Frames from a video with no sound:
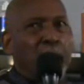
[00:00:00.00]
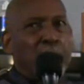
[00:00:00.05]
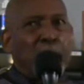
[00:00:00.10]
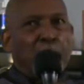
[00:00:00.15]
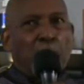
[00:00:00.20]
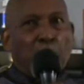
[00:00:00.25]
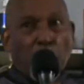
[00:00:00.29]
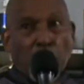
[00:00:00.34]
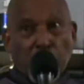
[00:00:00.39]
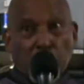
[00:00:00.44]

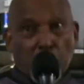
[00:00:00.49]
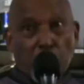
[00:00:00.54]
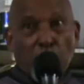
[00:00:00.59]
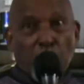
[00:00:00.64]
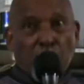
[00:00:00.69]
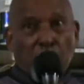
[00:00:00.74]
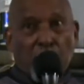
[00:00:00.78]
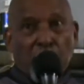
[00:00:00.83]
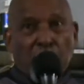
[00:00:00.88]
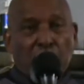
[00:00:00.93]

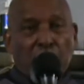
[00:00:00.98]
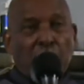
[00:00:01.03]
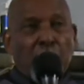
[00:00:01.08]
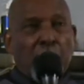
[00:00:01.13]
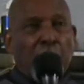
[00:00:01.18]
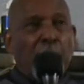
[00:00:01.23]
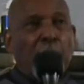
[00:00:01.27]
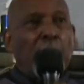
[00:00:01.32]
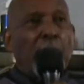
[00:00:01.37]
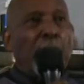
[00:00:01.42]
Baltimore.
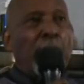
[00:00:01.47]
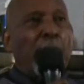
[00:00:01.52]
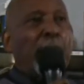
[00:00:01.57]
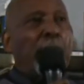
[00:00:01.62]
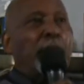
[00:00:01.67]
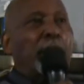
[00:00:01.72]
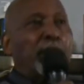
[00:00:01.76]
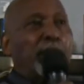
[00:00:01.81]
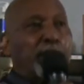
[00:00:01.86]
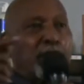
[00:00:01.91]

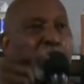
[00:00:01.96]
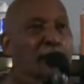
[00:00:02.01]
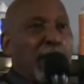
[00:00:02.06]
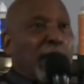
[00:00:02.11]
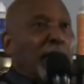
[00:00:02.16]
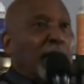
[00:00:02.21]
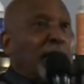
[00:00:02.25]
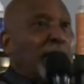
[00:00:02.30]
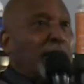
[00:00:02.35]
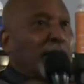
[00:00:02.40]
And his
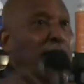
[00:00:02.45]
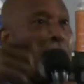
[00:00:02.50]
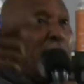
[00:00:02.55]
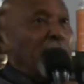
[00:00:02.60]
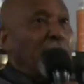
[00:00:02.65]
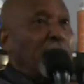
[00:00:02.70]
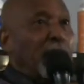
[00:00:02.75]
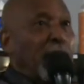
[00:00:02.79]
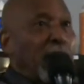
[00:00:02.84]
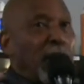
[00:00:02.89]
son, he
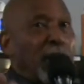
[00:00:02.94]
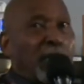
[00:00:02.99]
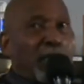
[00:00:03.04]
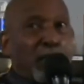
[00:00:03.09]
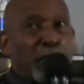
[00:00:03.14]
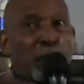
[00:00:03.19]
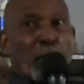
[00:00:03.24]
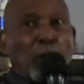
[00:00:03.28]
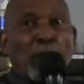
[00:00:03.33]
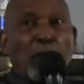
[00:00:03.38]
sent to college. The
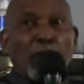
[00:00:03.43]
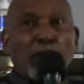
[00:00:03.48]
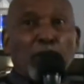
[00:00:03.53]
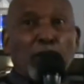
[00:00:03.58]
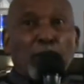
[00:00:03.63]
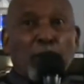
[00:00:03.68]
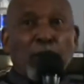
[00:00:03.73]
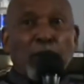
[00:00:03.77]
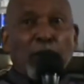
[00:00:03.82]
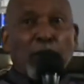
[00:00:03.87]
boy had just
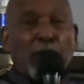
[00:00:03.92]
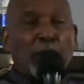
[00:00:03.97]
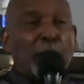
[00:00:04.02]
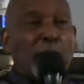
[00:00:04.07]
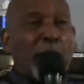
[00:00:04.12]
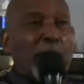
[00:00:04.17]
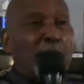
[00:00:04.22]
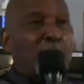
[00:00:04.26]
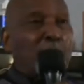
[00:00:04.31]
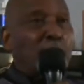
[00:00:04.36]
finished his
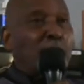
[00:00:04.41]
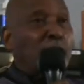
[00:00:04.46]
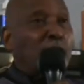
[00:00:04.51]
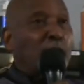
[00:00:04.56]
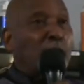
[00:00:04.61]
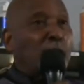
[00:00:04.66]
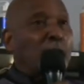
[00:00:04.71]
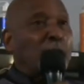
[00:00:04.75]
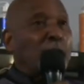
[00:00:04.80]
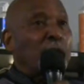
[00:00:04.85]
master's
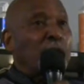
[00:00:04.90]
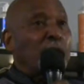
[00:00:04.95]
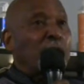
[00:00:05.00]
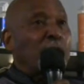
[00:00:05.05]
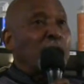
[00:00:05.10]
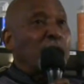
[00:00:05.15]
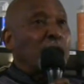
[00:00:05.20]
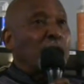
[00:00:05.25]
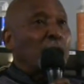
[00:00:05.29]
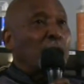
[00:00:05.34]
degree
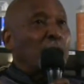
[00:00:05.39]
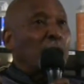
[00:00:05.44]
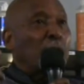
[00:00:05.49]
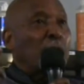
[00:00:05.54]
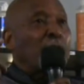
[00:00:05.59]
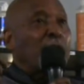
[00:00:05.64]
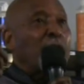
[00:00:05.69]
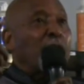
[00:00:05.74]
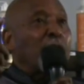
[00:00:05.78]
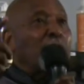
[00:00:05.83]
when
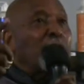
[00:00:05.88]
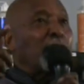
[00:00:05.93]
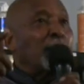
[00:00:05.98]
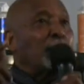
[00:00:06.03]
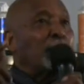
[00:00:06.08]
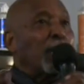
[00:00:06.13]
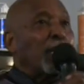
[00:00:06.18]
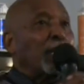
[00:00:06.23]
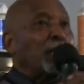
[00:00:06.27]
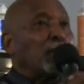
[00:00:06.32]
he got hit
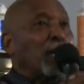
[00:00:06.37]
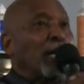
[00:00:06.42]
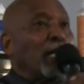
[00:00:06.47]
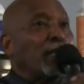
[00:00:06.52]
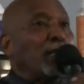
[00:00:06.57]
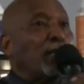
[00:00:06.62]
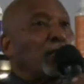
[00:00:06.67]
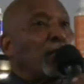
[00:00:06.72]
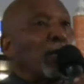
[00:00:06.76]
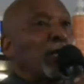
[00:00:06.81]
by the
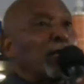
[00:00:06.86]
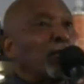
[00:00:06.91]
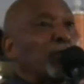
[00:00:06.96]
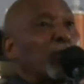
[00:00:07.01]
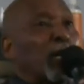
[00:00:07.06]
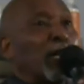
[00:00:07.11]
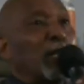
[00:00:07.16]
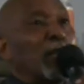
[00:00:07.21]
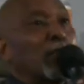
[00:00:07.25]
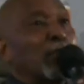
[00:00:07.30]
tractor trailer
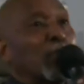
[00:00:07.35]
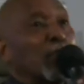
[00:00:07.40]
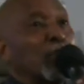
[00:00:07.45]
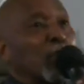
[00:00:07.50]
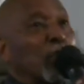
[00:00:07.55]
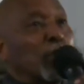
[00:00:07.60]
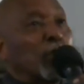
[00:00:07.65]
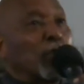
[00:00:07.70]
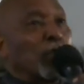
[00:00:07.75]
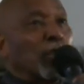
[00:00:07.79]
truck on the
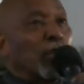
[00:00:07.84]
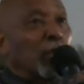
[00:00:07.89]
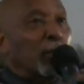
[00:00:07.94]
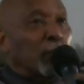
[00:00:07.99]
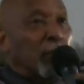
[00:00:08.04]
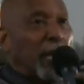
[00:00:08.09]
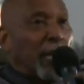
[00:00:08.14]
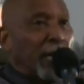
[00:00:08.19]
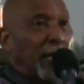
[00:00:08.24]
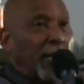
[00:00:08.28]
Jersey Turnpike.